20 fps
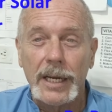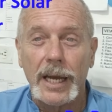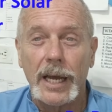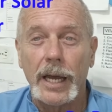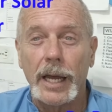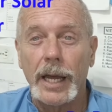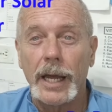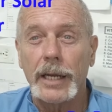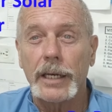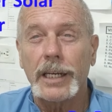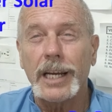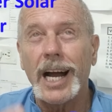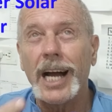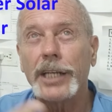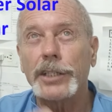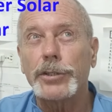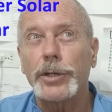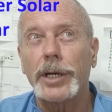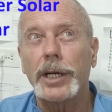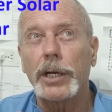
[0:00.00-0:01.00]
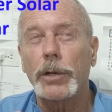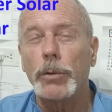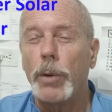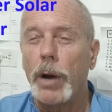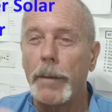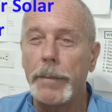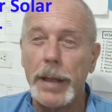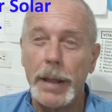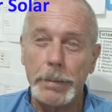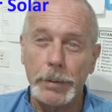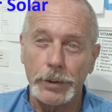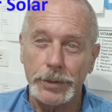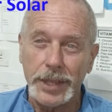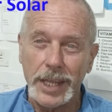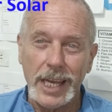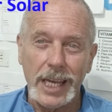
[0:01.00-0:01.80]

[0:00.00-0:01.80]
And contrary to what people